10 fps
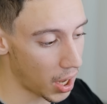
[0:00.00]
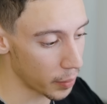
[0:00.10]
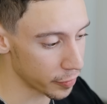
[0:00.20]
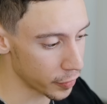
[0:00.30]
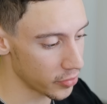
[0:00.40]
I
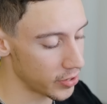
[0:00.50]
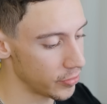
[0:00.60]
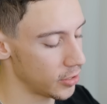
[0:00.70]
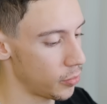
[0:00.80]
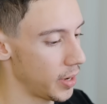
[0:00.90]
prefer
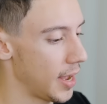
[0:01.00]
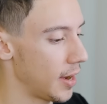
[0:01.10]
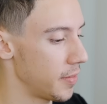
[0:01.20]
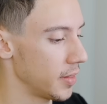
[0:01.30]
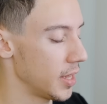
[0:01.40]
1728.
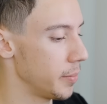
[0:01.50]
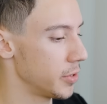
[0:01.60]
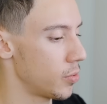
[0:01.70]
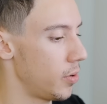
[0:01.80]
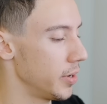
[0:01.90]
I think the
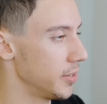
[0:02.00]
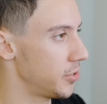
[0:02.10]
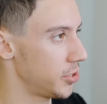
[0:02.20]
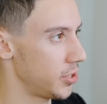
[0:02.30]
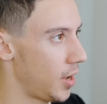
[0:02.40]
image quality is
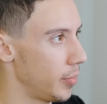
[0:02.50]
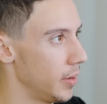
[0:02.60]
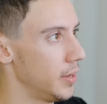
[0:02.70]
just sharper.